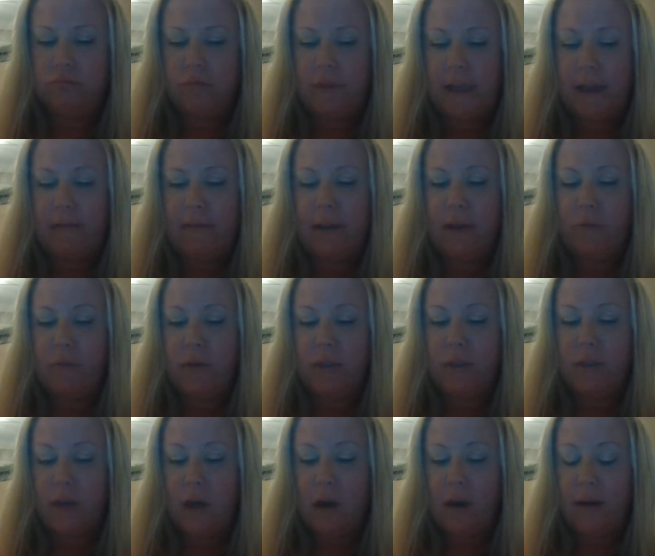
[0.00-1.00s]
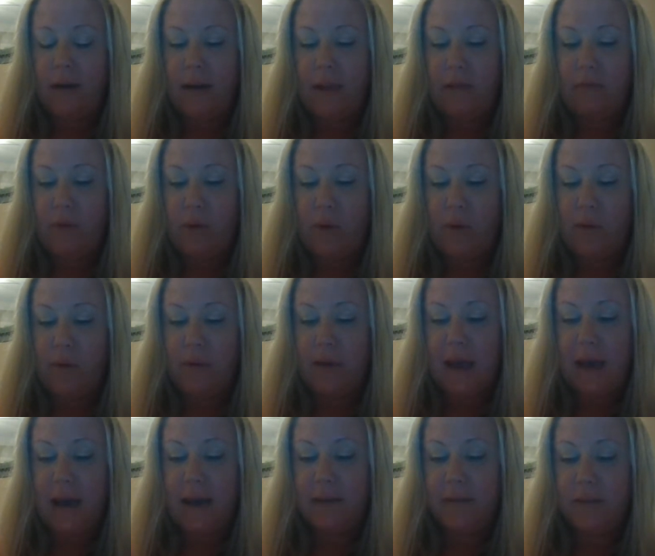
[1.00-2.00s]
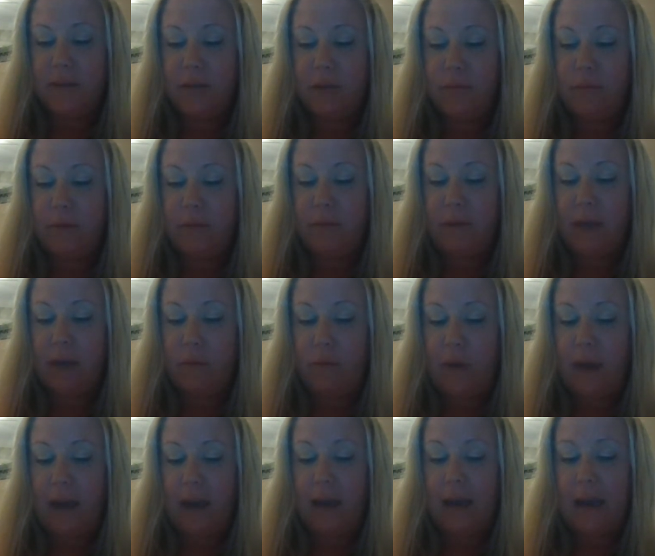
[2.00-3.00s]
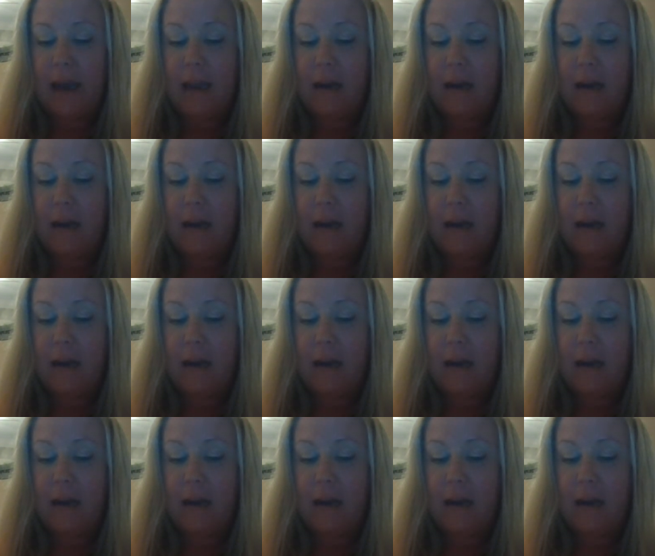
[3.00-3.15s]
Daylight would dawn and the whole castle would be awake,